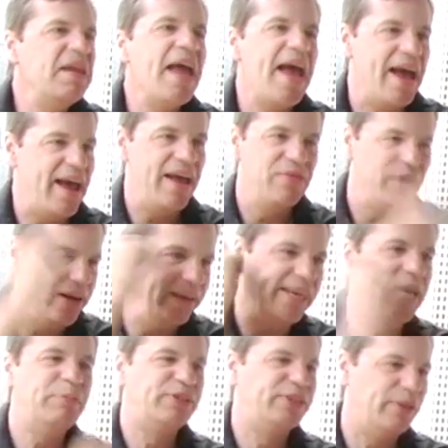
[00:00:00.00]
Yeah, and then
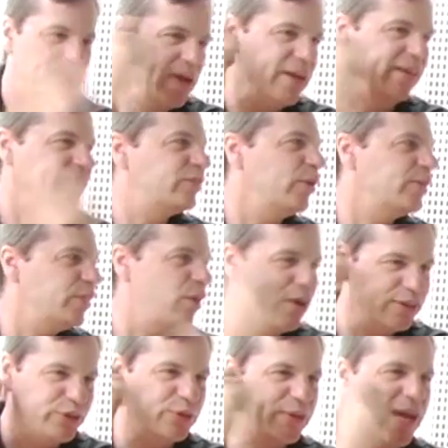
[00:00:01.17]
keep submitting. So as long
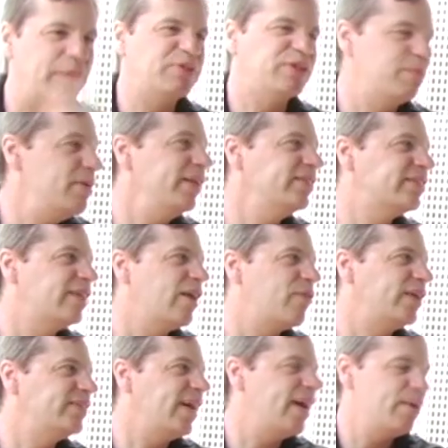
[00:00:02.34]
as you kept submitting stuff
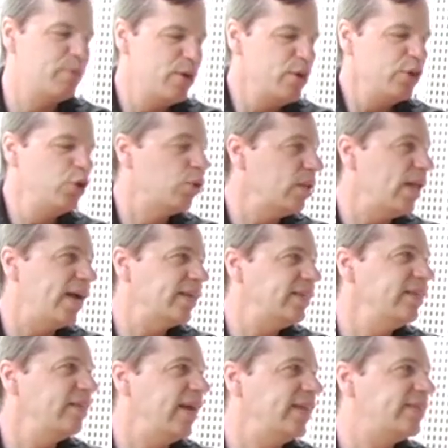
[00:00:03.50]
on time, you were locked
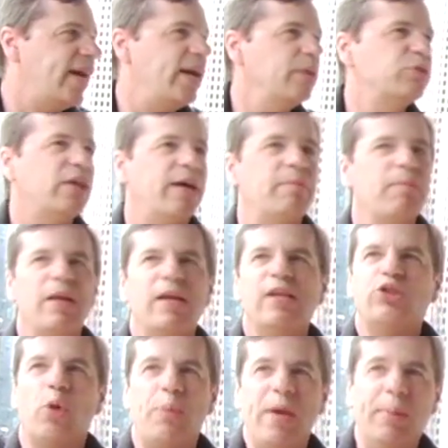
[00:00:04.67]
into that time slot.
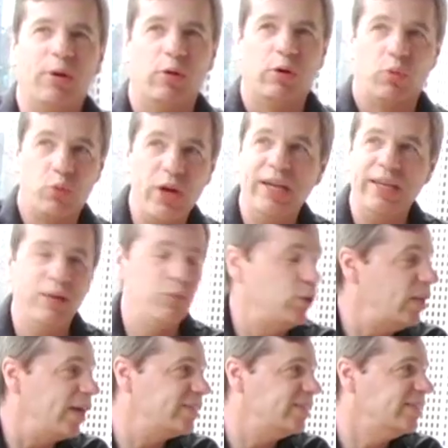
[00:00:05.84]
So people were really
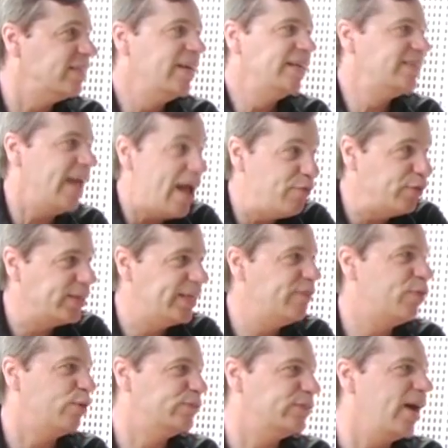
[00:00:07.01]
reluctant to ever give
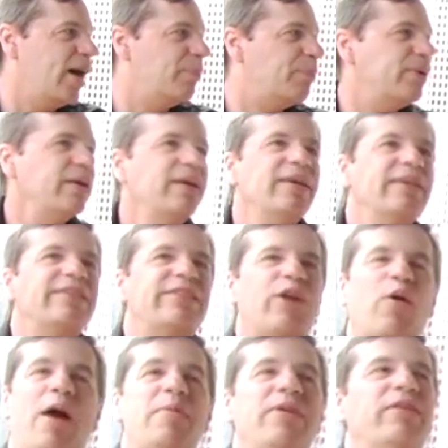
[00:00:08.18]
those up. Yeah.
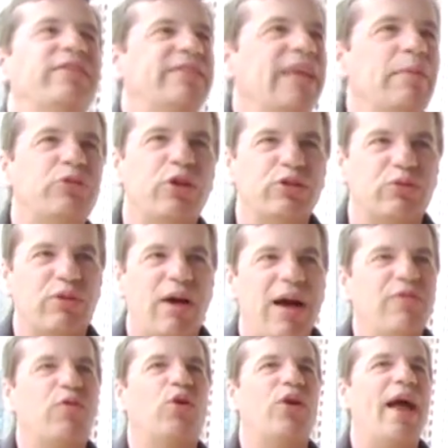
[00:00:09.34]
So I mean, the same shows were
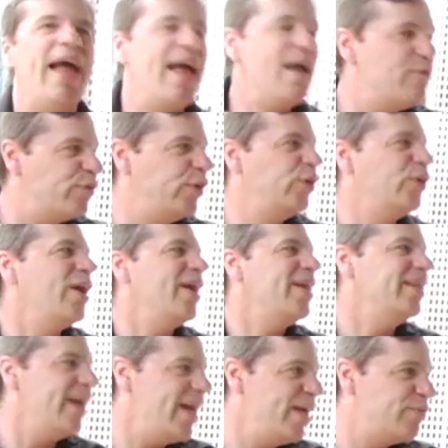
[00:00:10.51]
on forever
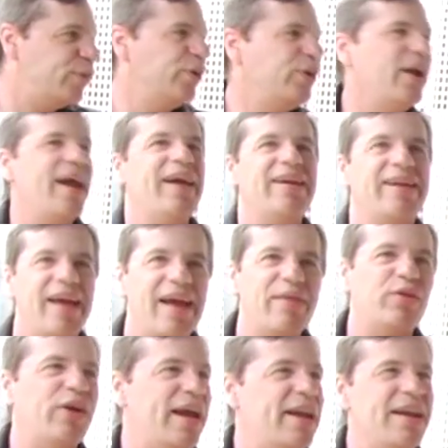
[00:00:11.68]
and ever and
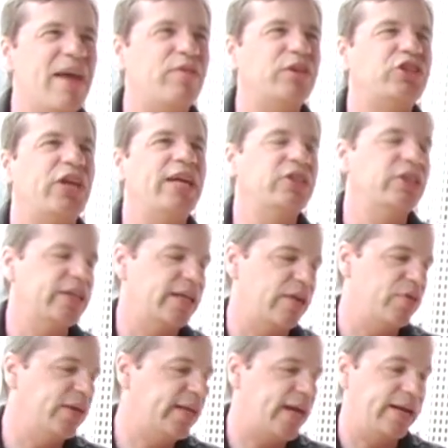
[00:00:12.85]
ever and never changing, and I
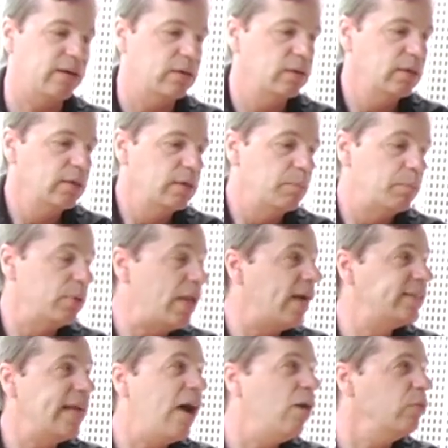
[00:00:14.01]
think kind of
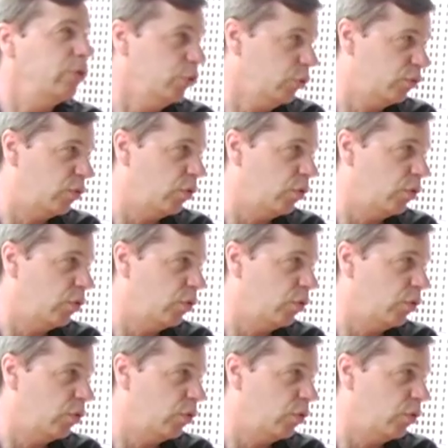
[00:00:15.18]
blocked out new